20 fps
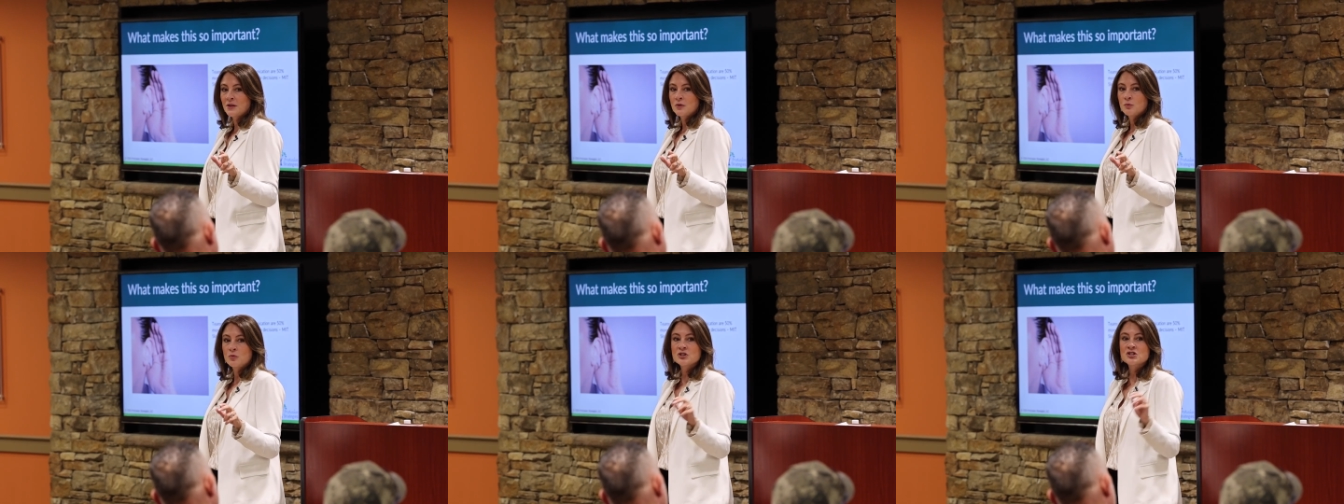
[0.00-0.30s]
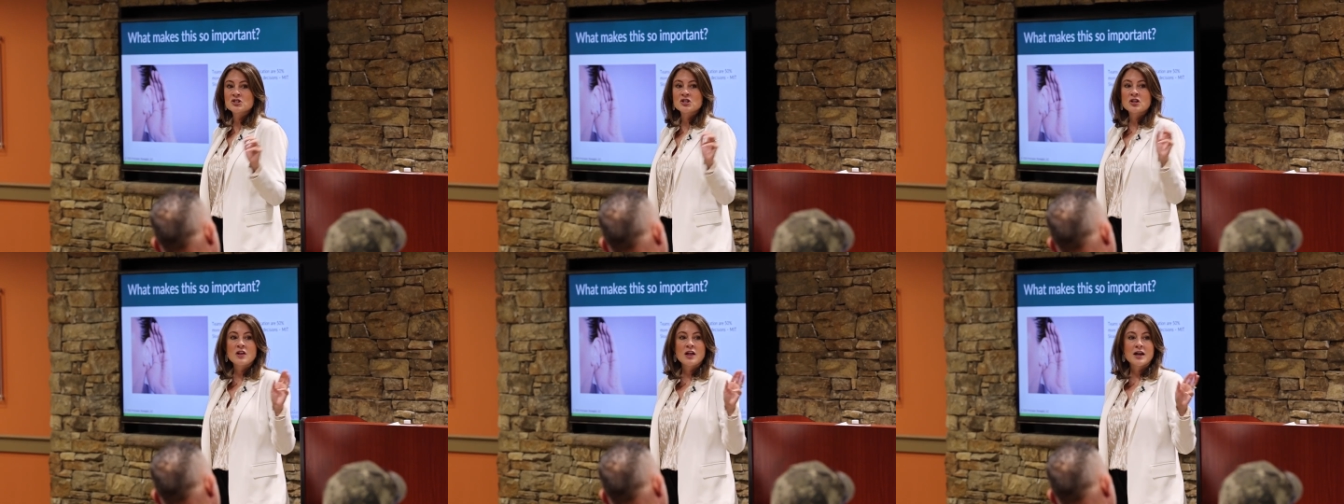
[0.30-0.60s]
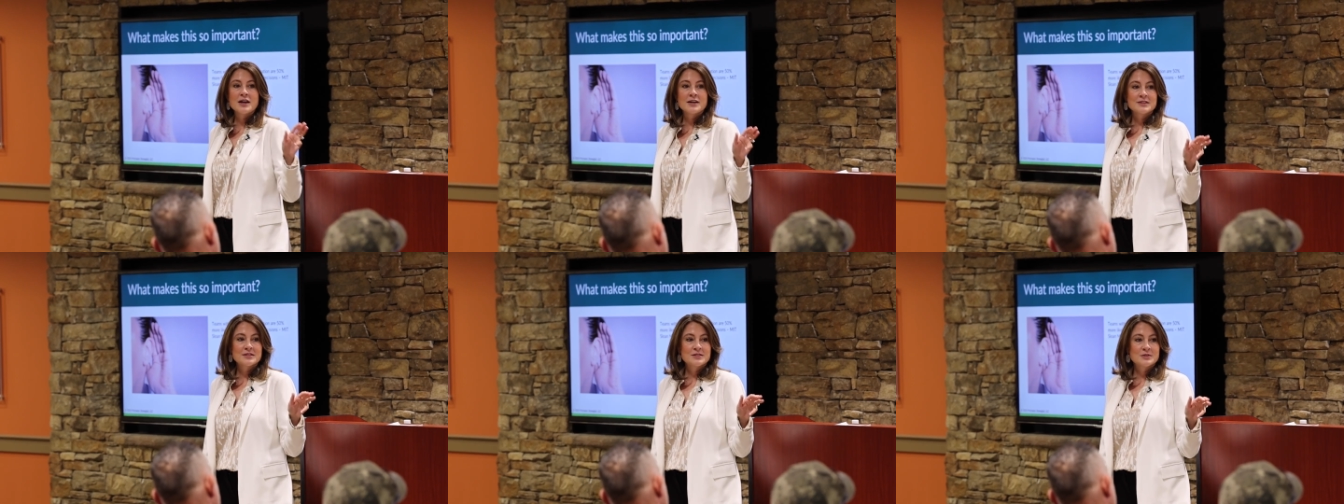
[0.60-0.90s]
Which
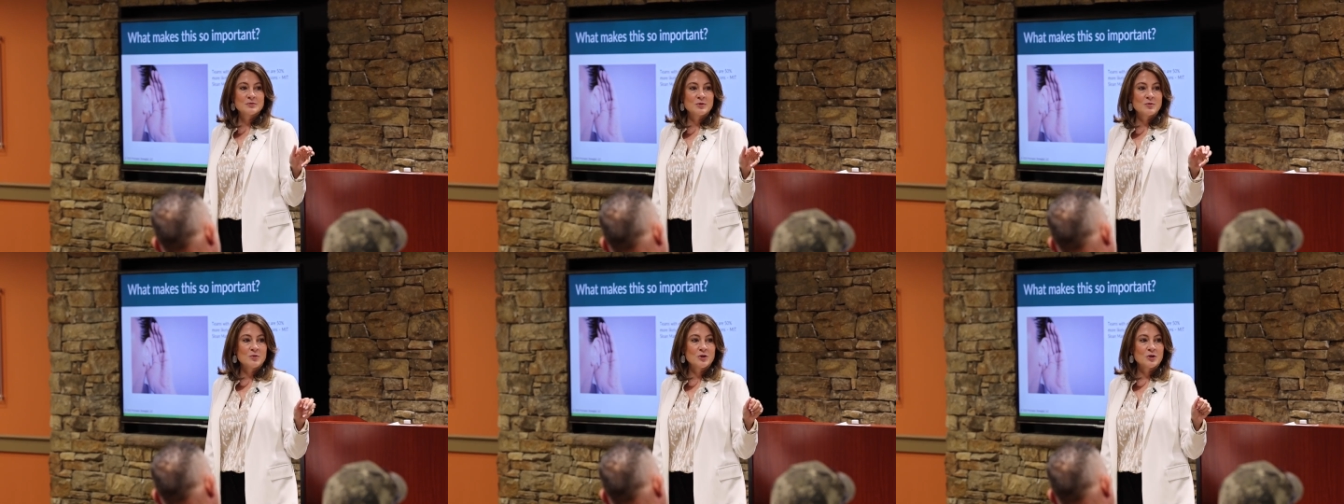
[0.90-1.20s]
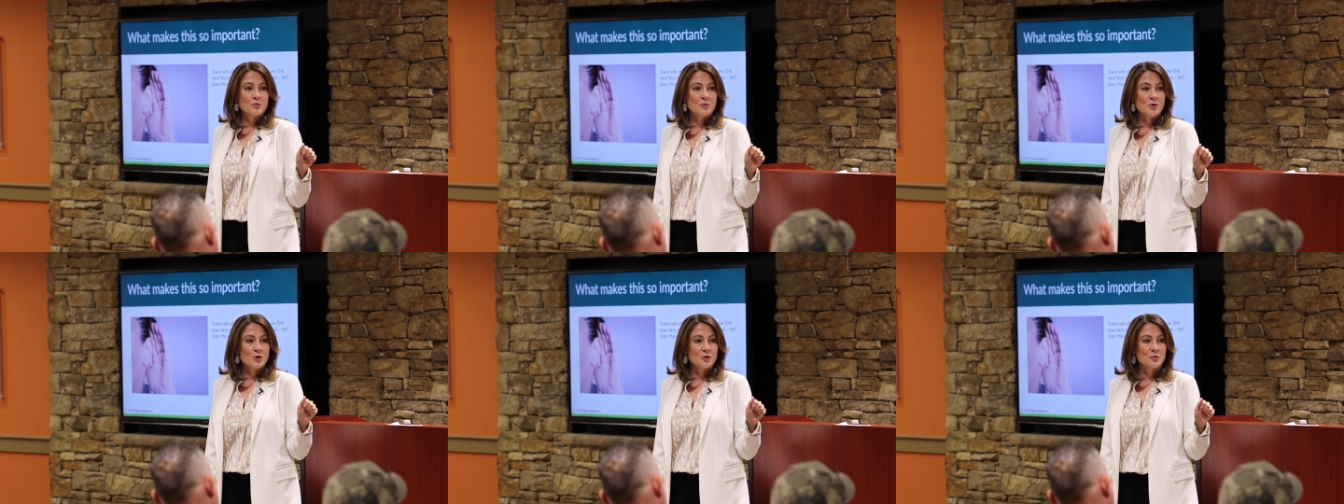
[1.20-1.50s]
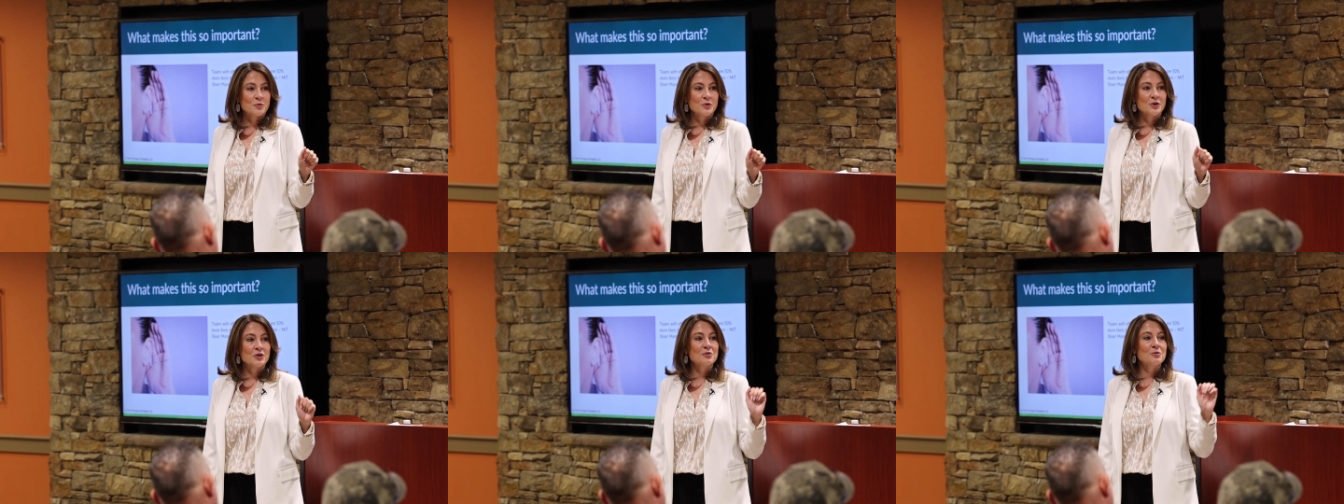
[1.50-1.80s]
clients do we want to
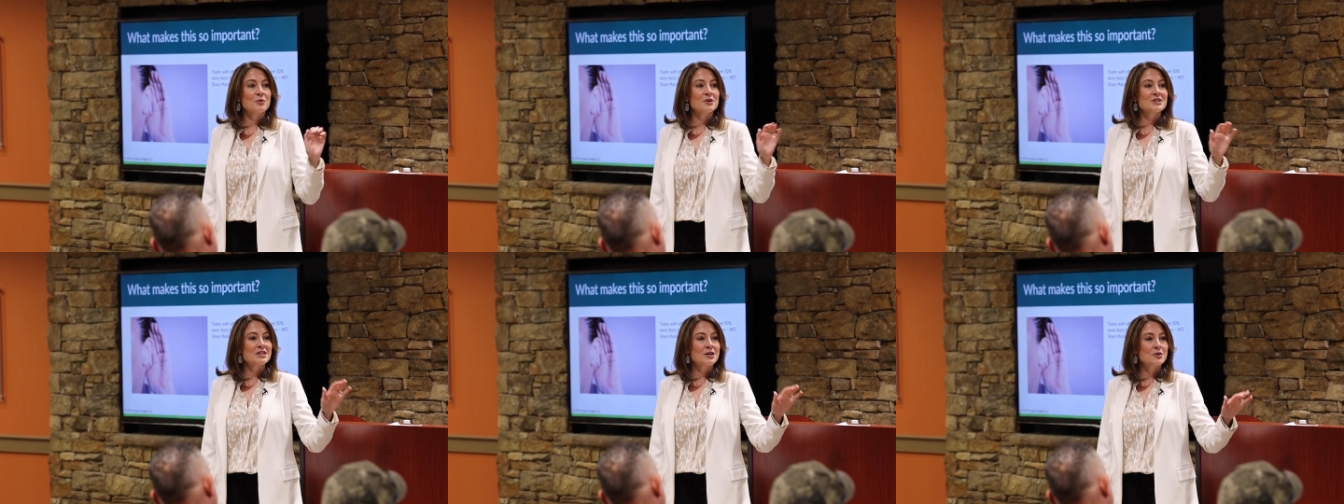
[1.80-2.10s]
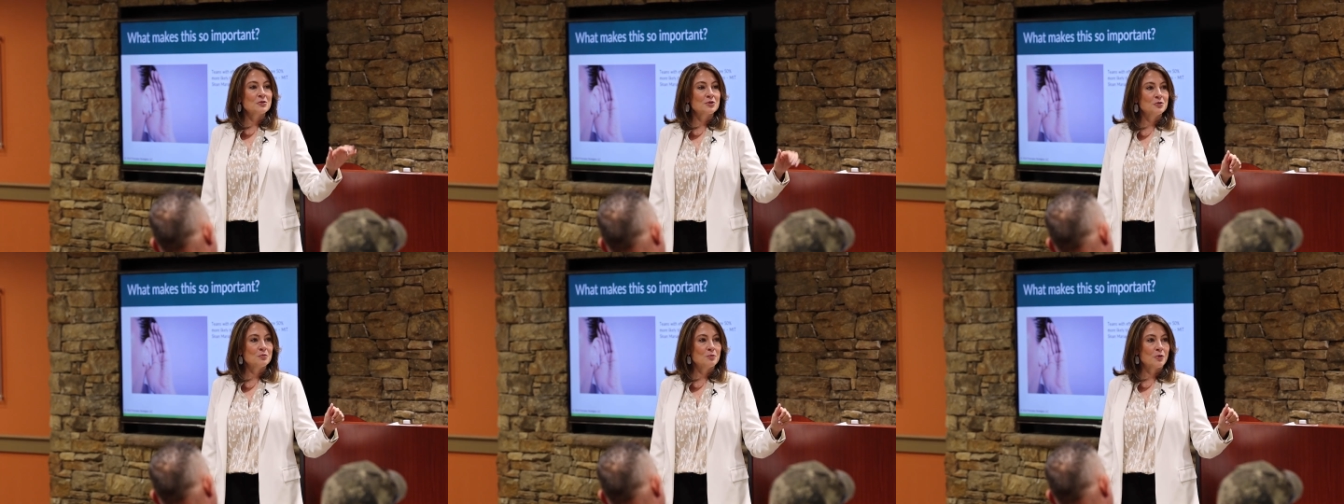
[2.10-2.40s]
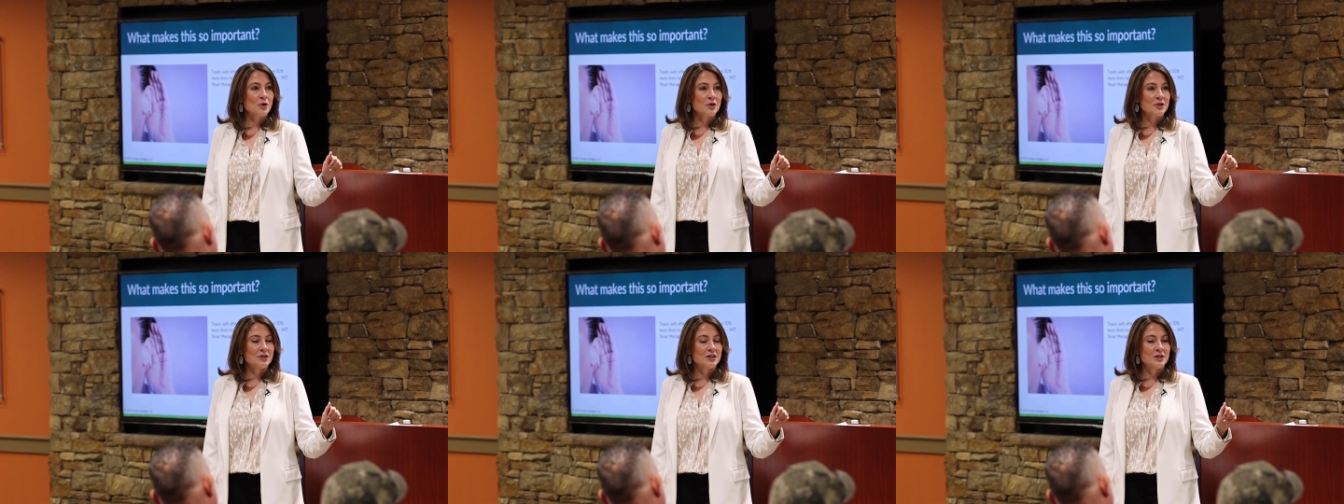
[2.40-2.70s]
work with? What's our new
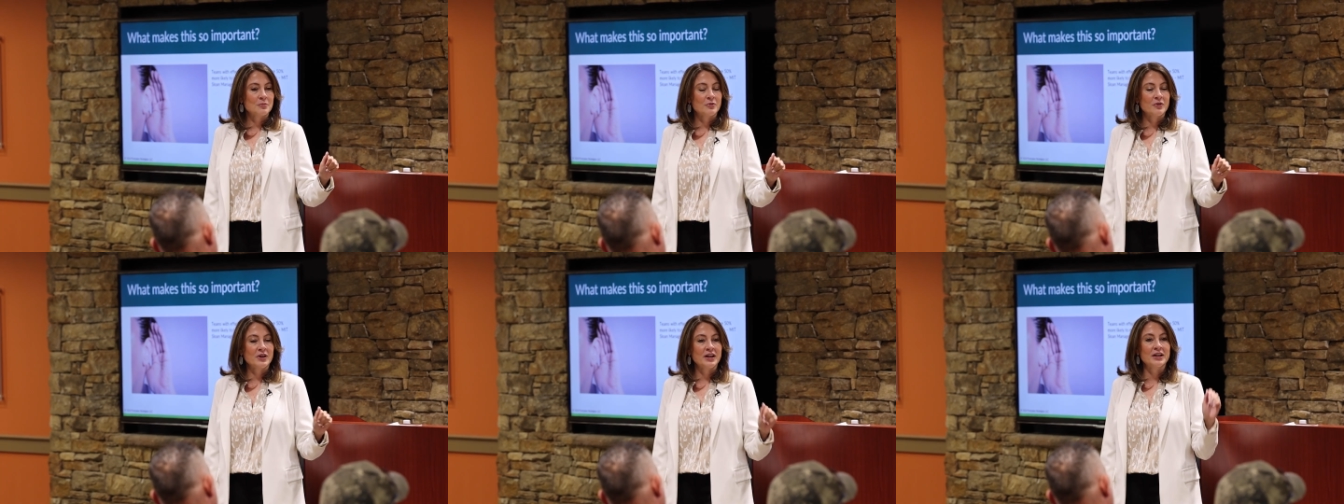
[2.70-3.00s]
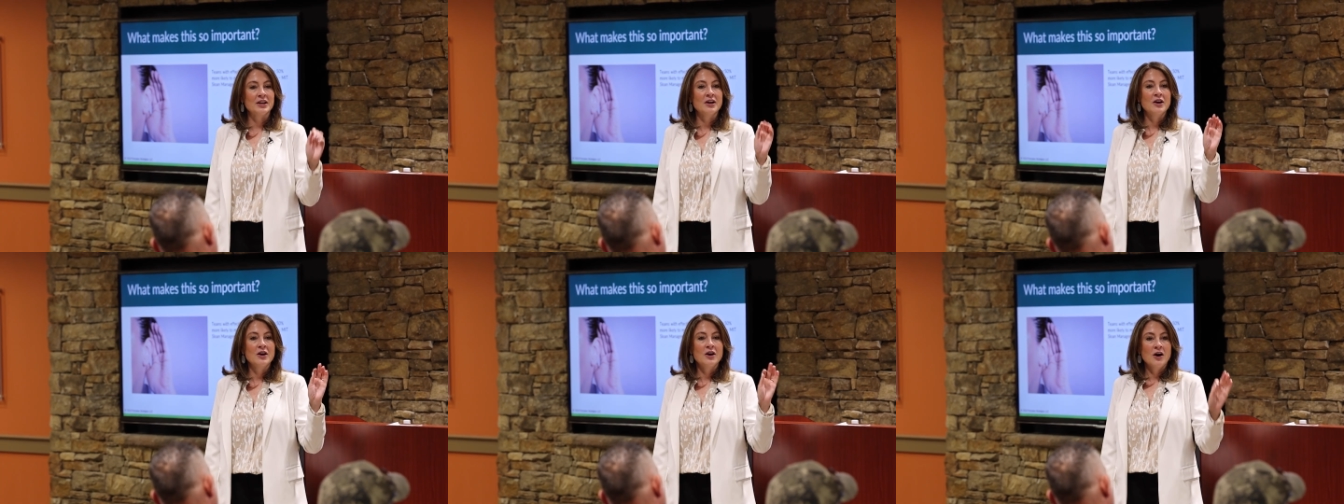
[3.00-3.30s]
marketing plan?